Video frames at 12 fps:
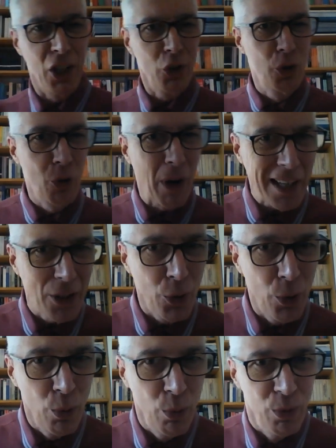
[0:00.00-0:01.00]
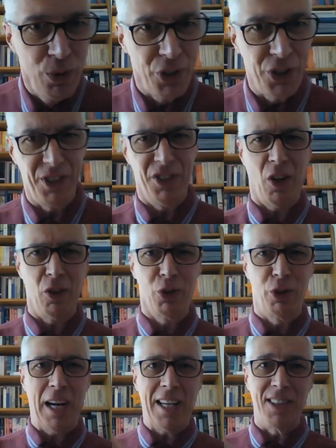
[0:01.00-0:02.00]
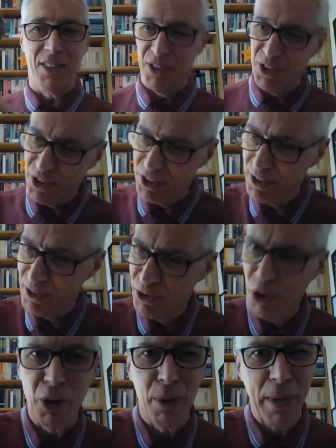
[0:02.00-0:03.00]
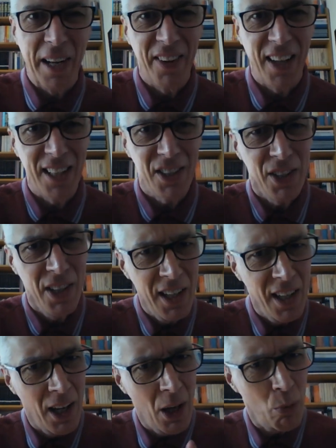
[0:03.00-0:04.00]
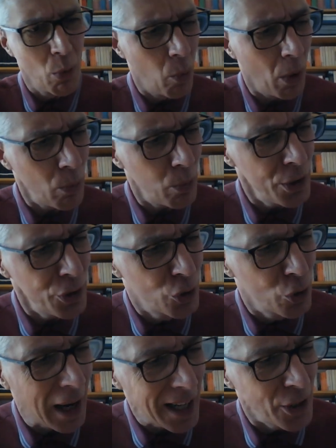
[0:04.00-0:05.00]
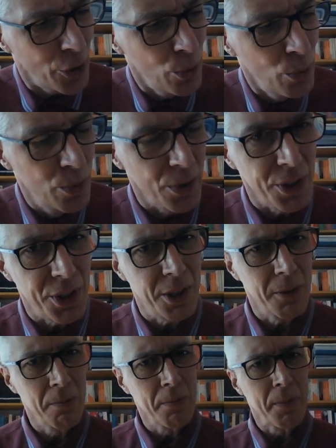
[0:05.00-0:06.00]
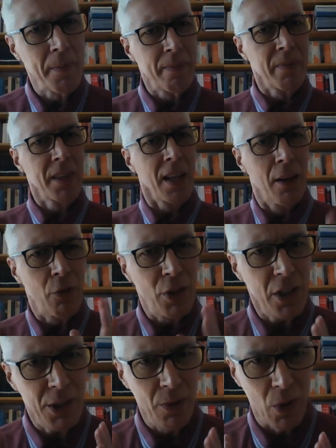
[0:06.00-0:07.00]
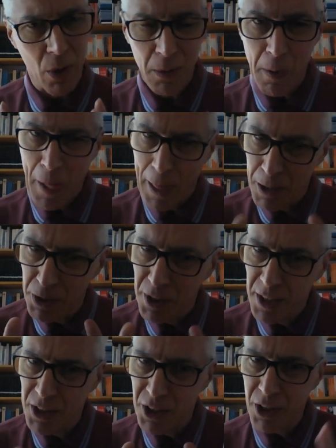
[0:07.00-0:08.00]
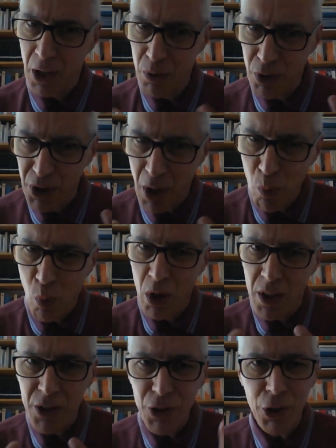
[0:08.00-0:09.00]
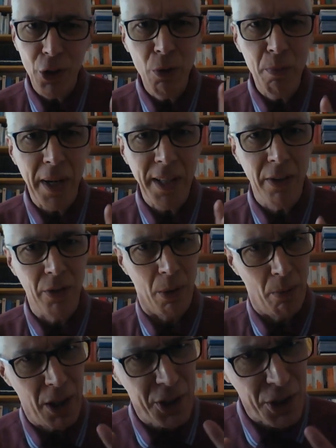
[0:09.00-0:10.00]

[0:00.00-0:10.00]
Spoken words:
Dragoons, not dragons. Sorry about that. But what were dragoons? First of all, you need to know that there weren't too many of them. A